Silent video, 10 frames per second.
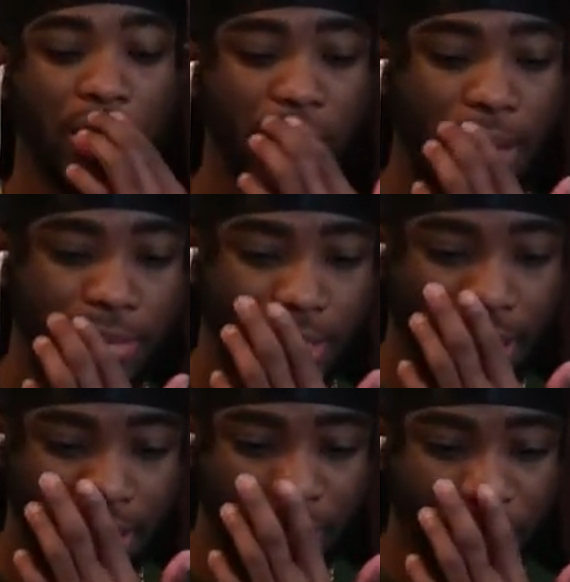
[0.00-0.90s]
You know what I'm
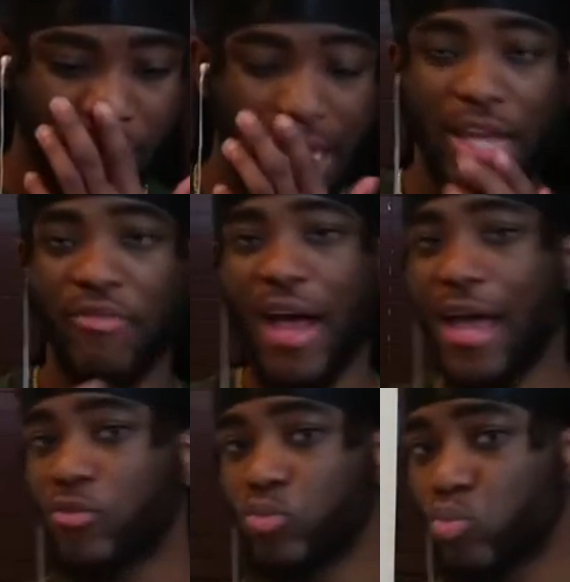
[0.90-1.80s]
saying? Like if
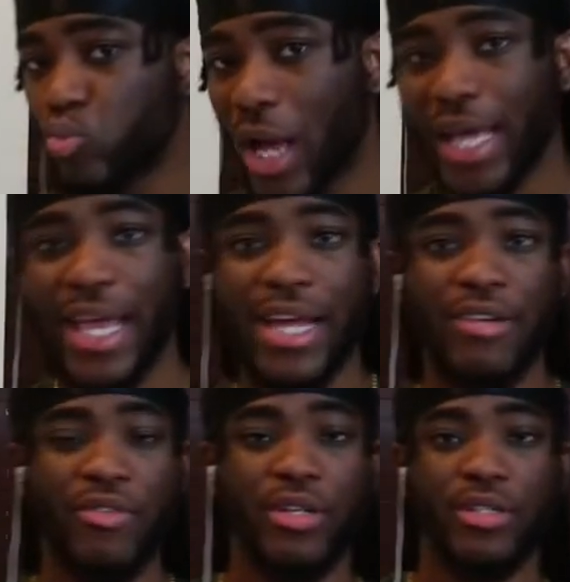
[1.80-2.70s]
I
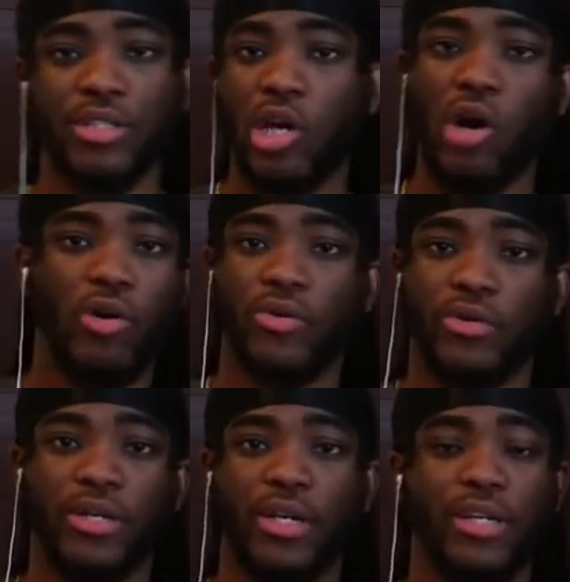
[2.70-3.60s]
can't even
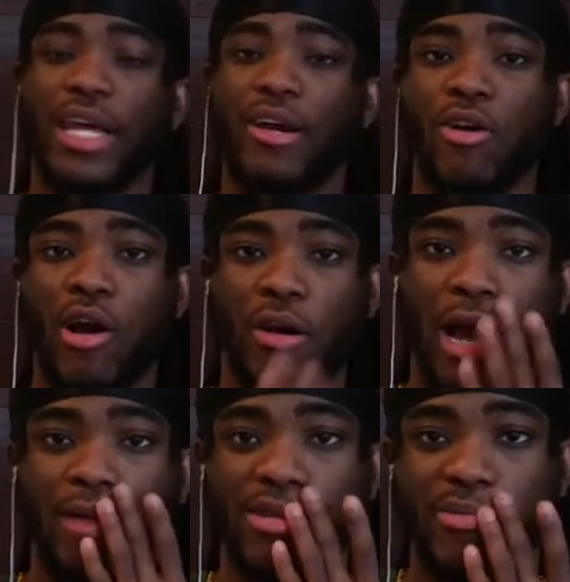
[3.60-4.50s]
know, they're gonna call
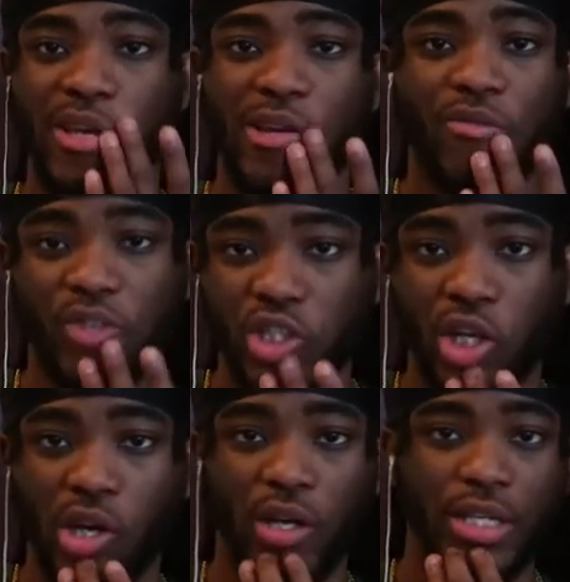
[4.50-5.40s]
the cops on me for
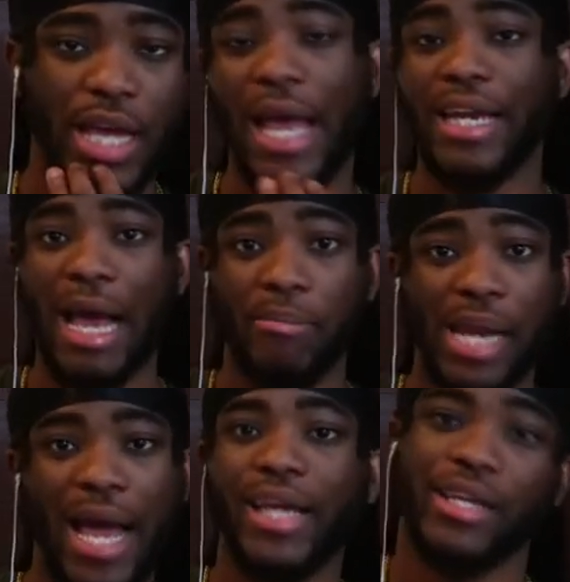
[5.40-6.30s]
sure. Yeah, and I'm
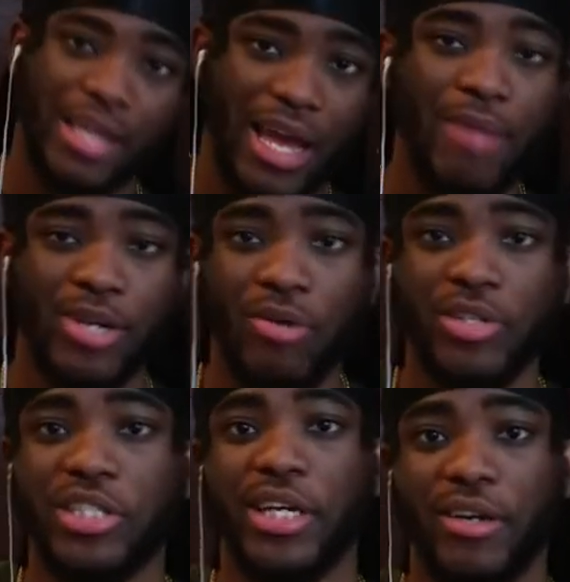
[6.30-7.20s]
black. Yeah, I'm
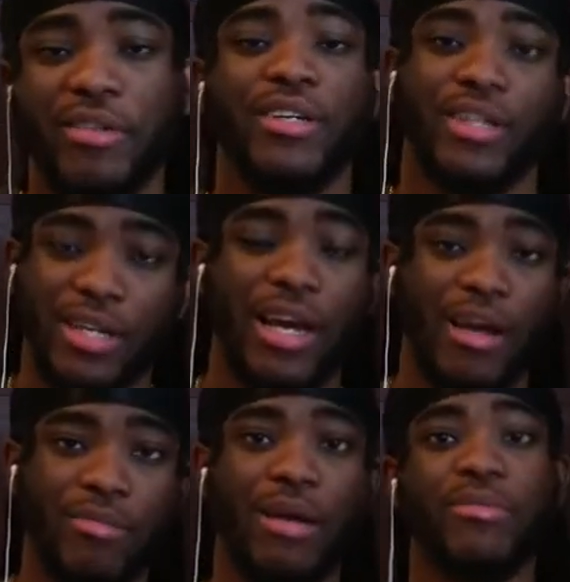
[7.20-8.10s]
going to jail.
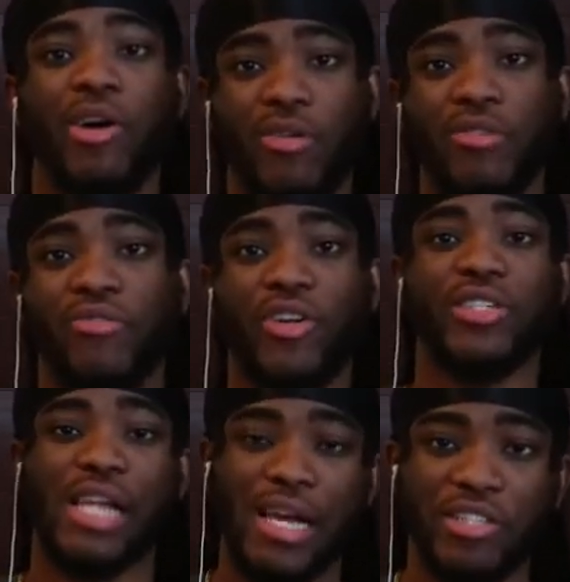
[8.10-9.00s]
I'm going to
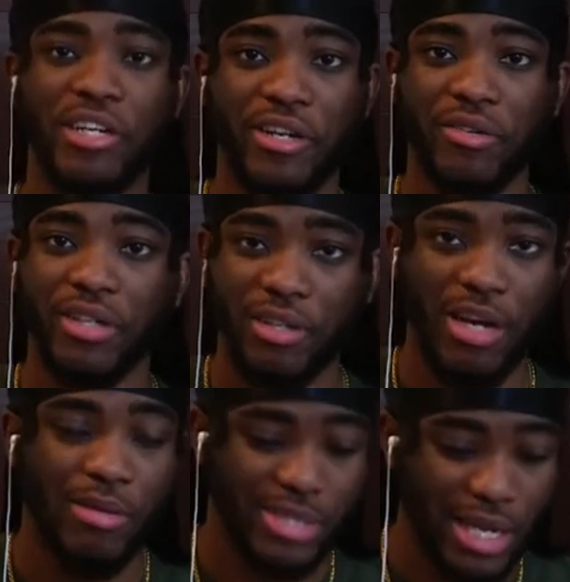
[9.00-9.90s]
first class jail. You
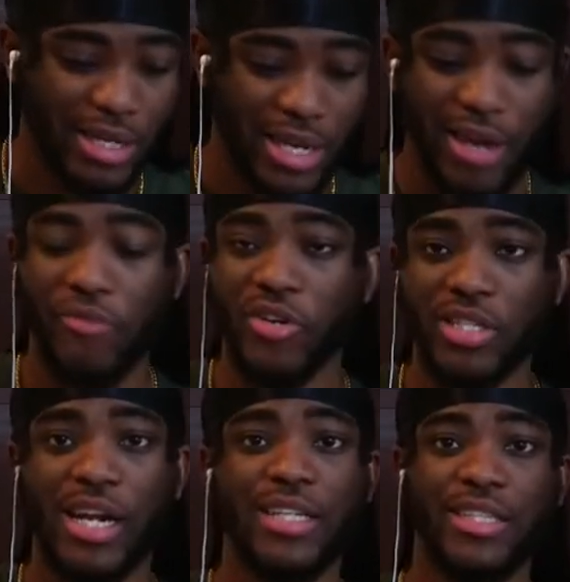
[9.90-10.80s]
know what I'm saying? Yeah,
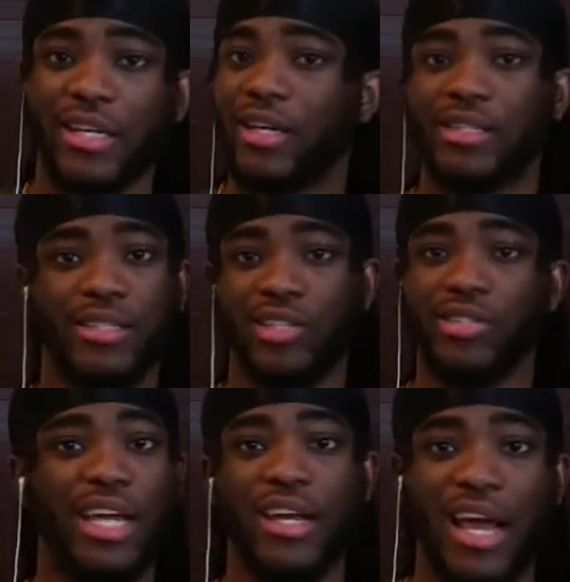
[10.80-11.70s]
first class ticket.
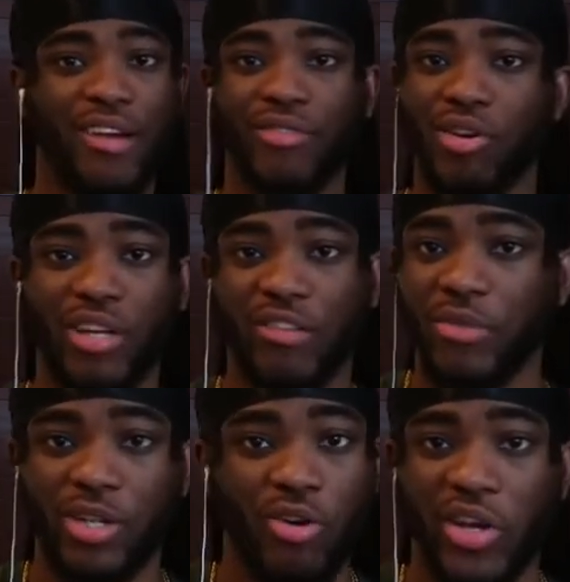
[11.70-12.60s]
They're not even going to give
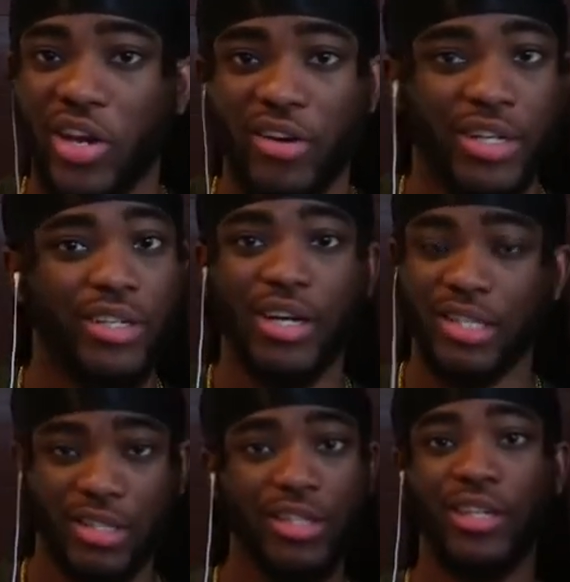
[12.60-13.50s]
me no hearing,
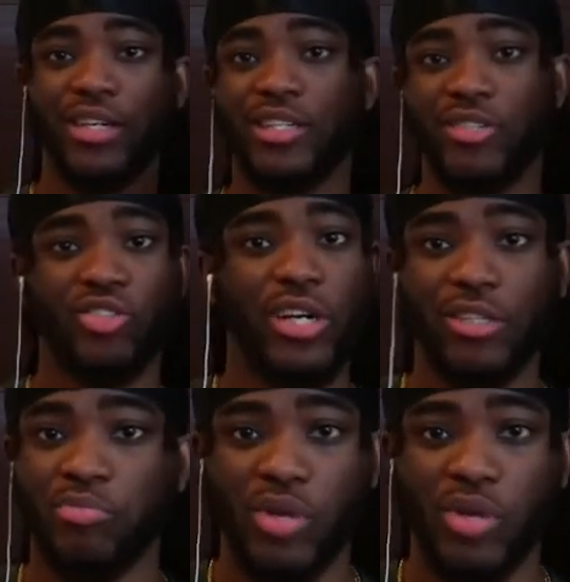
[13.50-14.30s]
nothing. Straight to